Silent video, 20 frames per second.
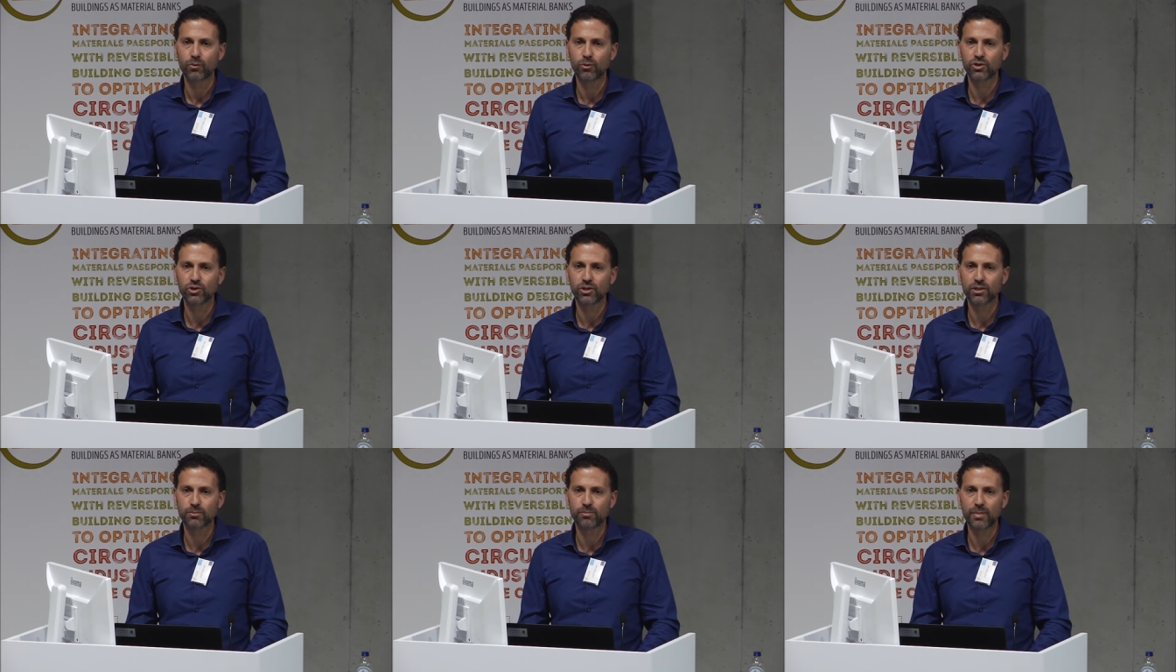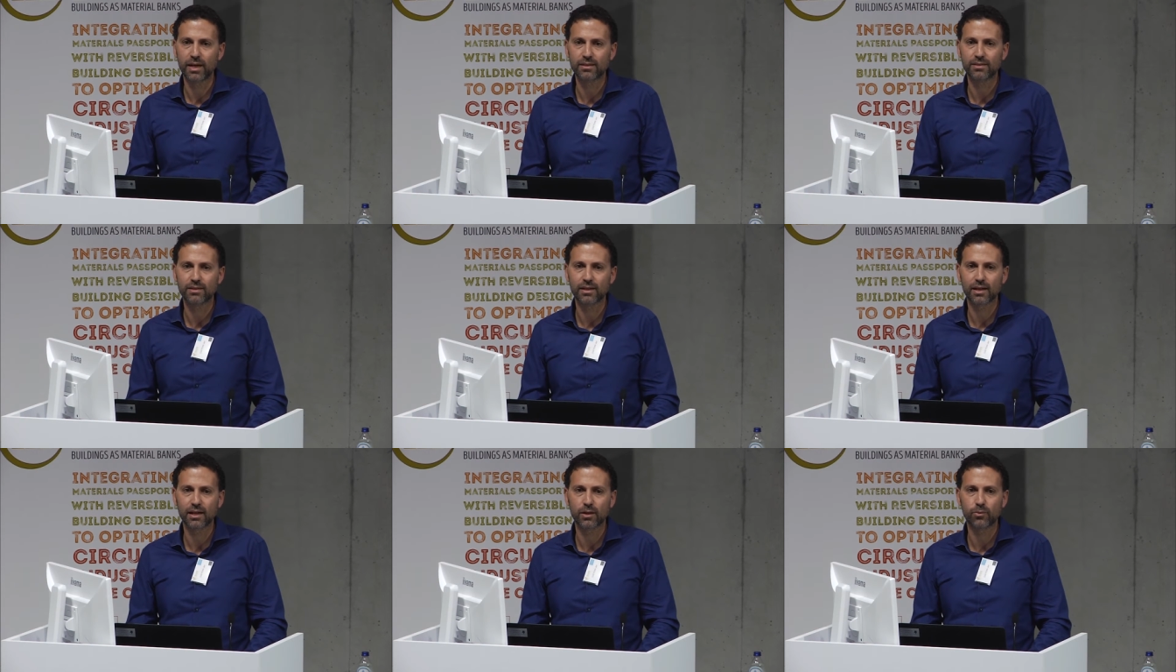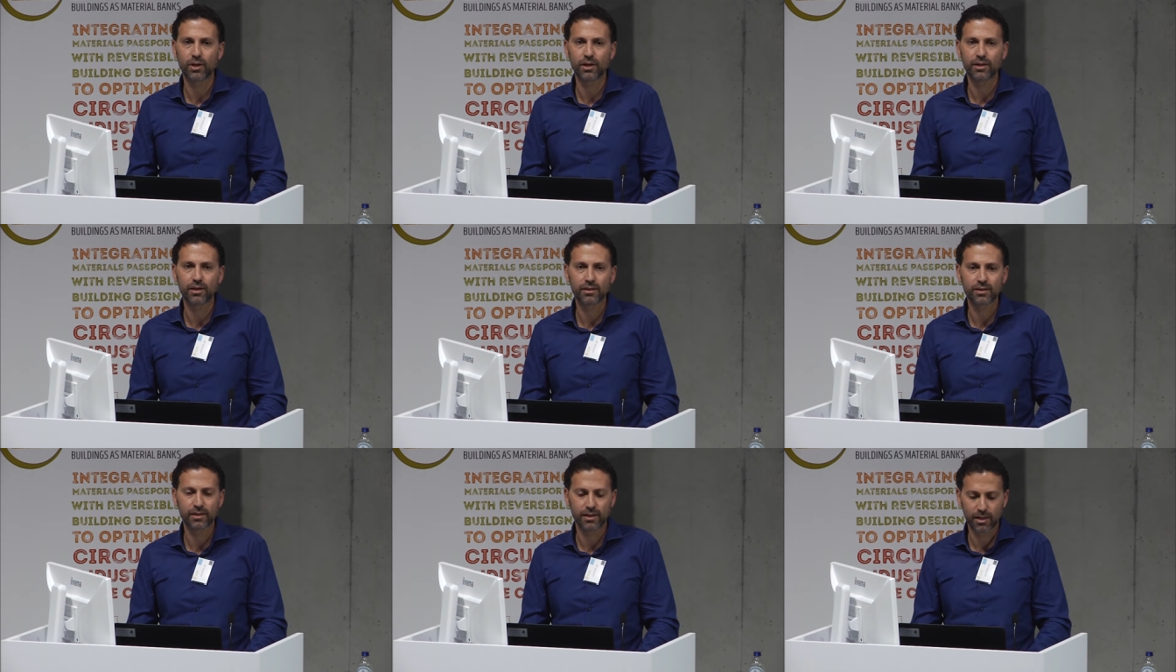which is basically
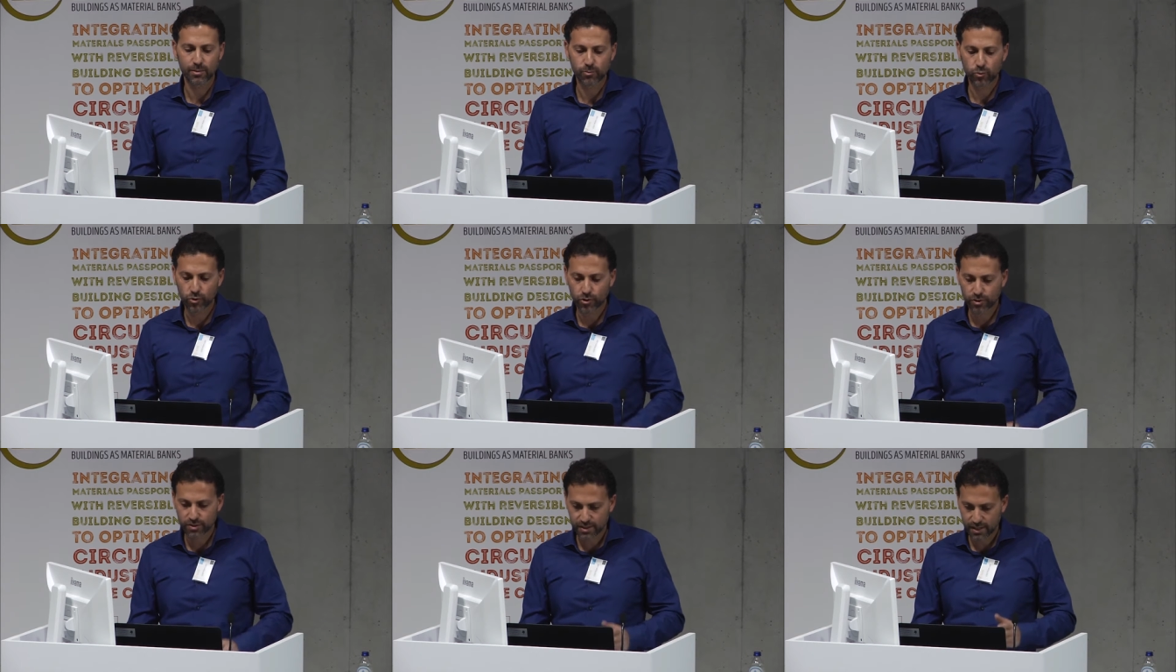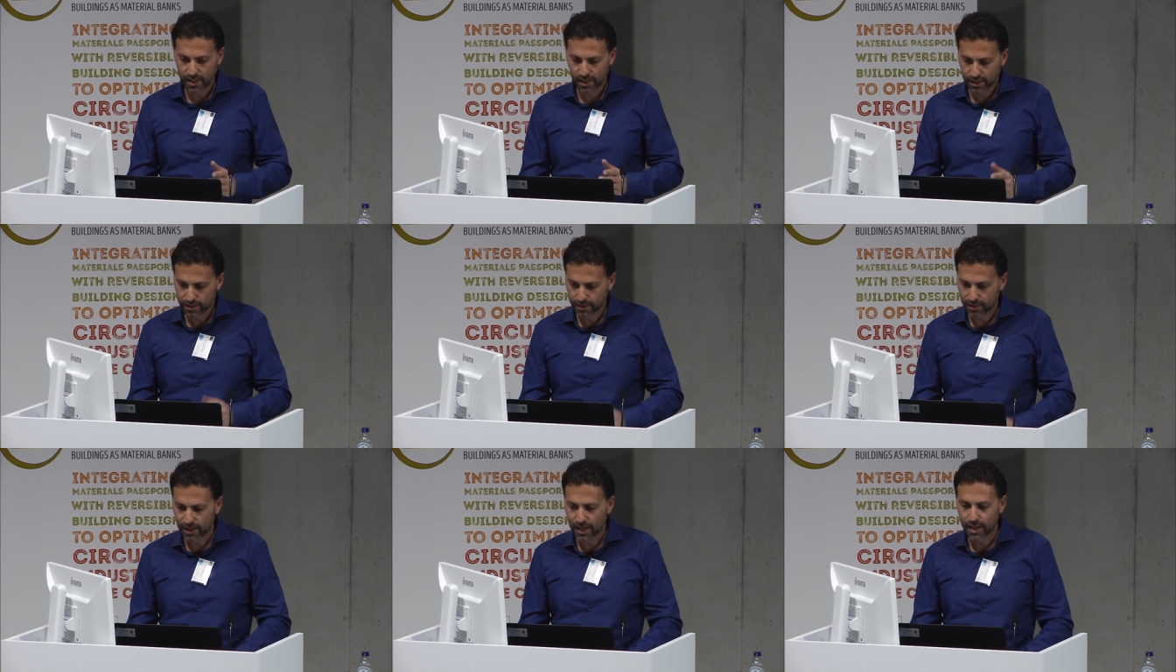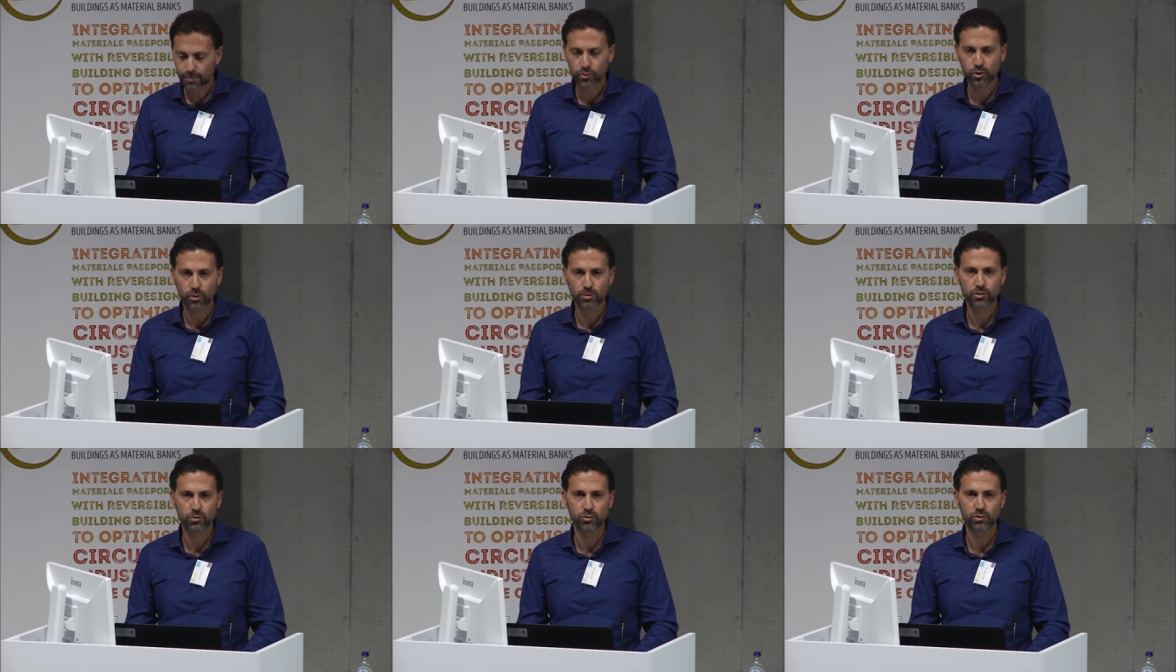we're not anymore selling the
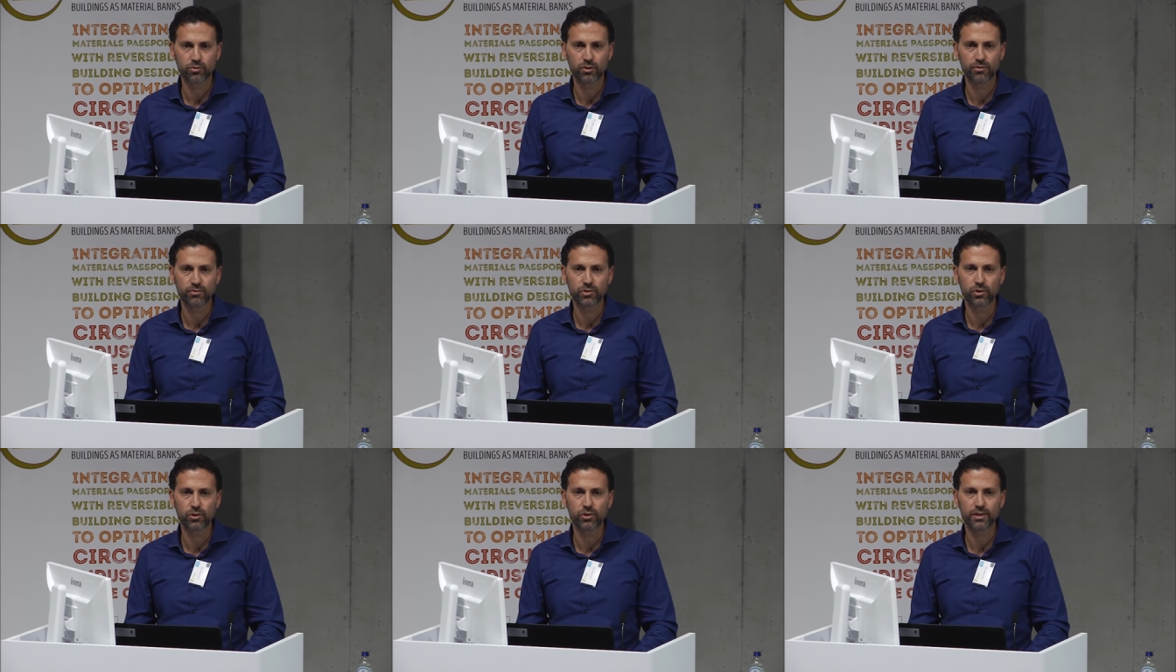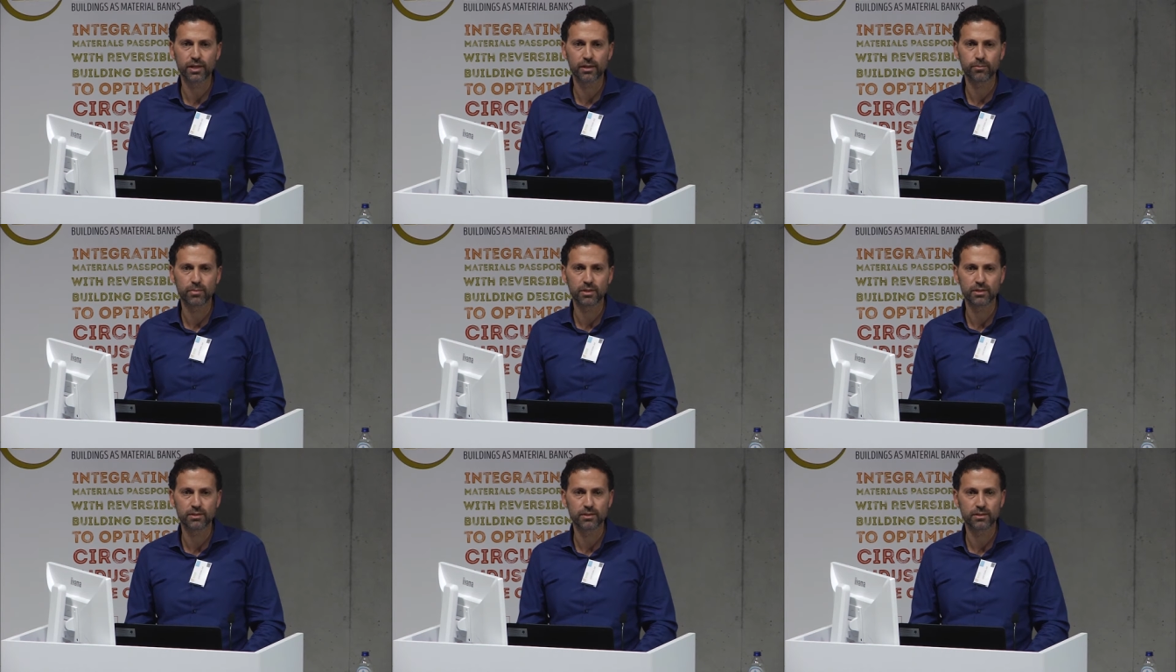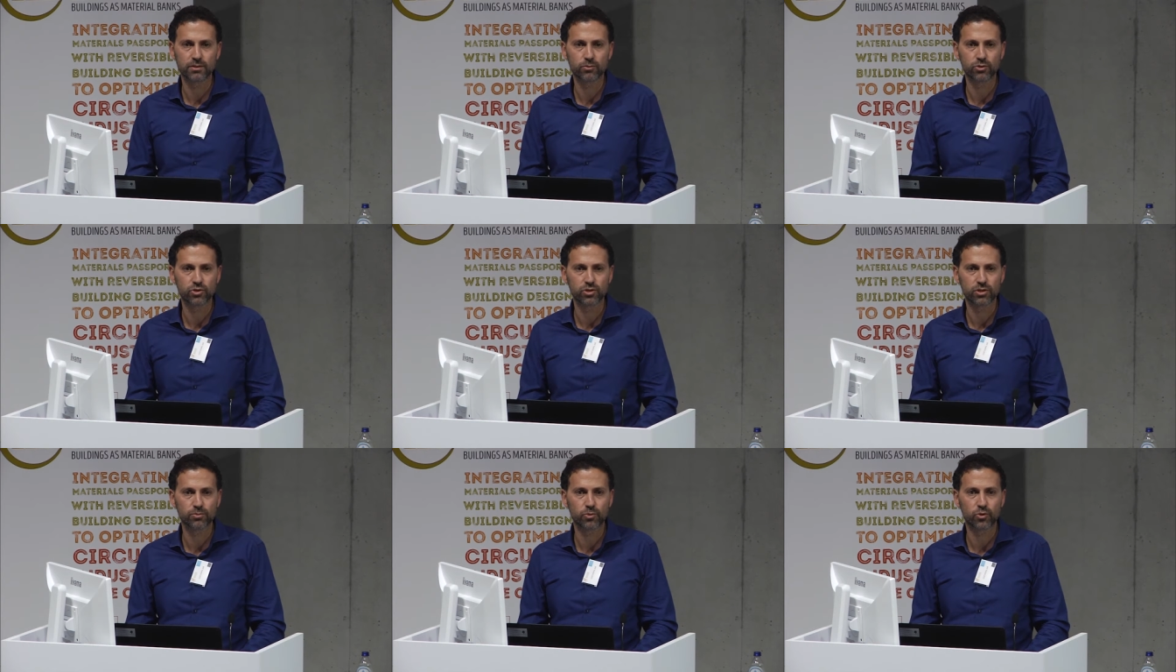laptops, which we've sold that business,
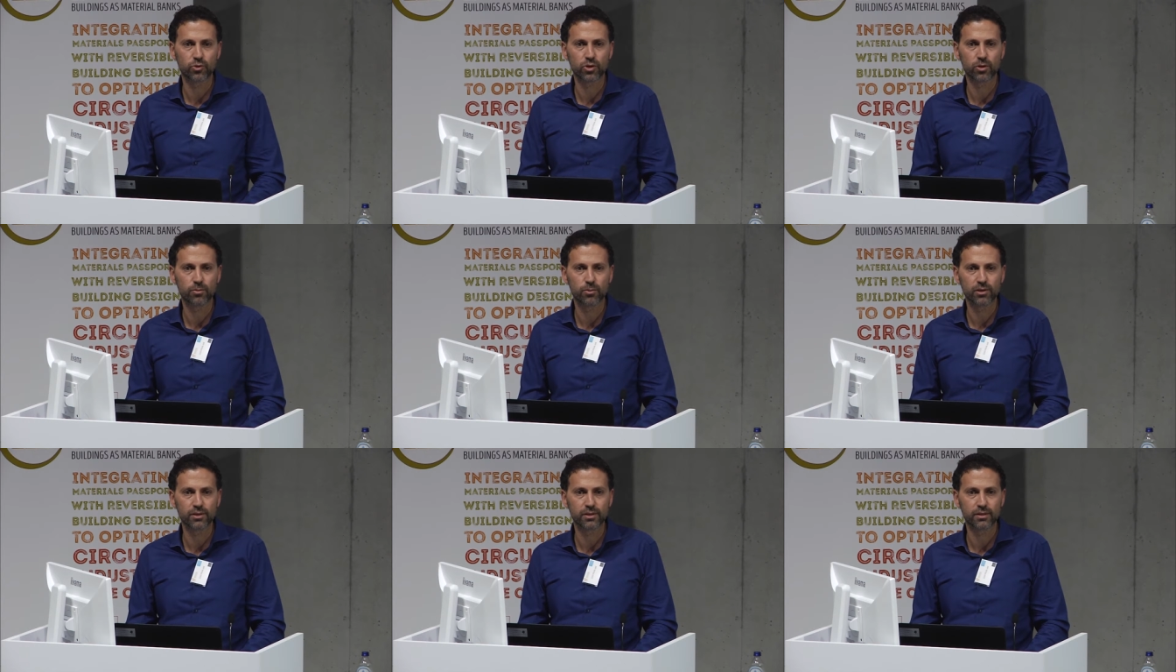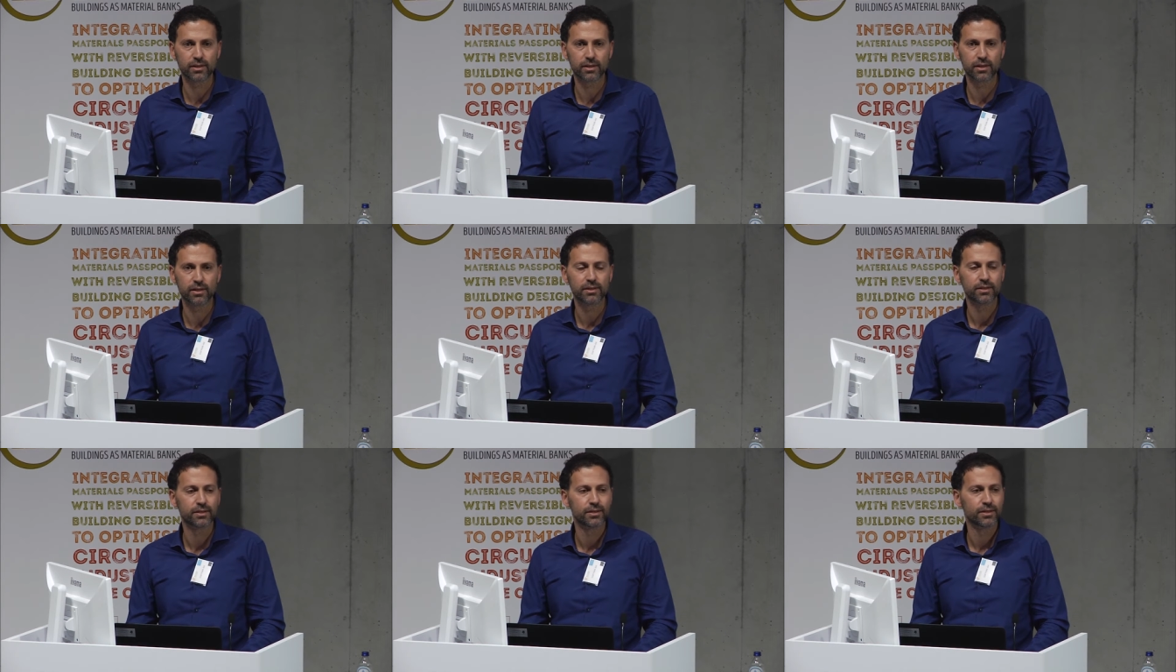which is more commodity.